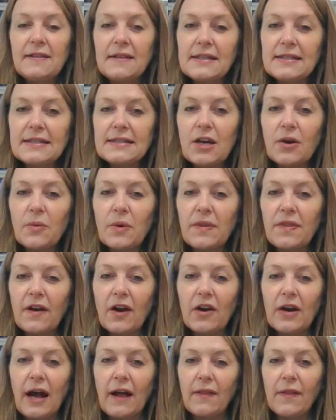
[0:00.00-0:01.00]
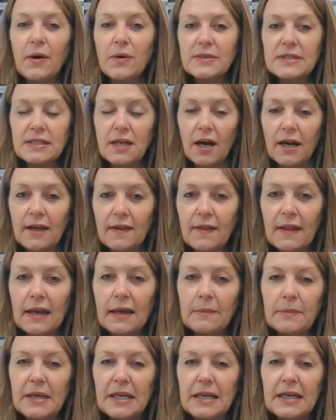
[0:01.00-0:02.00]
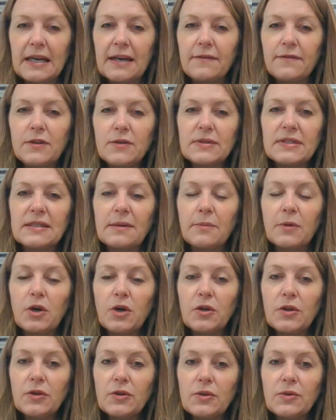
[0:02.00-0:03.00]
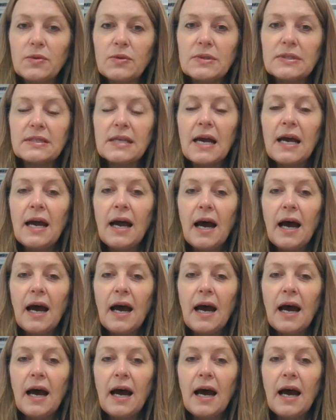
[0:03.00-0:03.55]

Let's start with our hello song, and then I'm going to give you some clues